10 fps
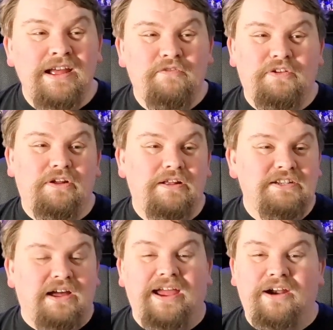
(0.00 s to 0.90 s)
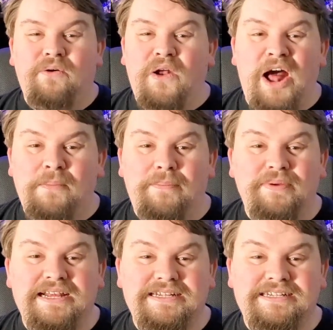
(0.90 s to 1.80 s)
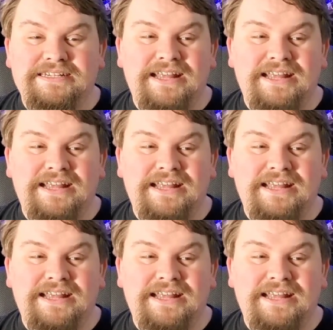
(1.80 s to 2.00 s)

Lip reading: for diorama pieces